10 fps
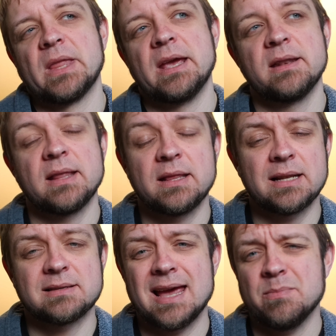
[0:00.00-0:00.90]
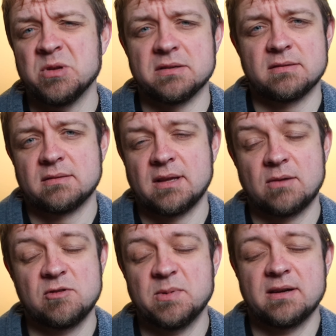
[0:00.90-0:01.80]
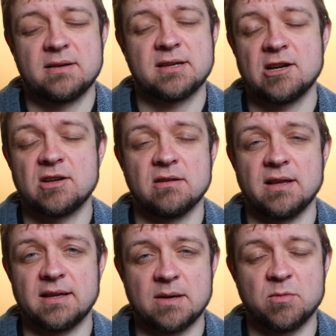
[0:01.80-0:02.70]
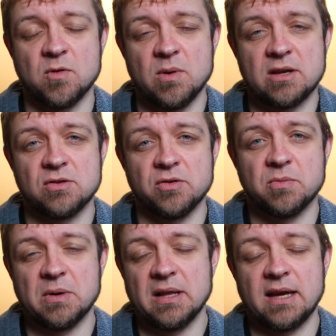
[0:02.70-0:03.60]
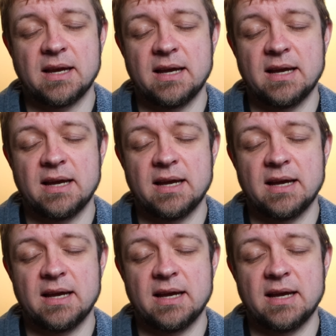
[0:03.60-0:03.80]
and and that happens like we spent an entire year like that before we had children we are like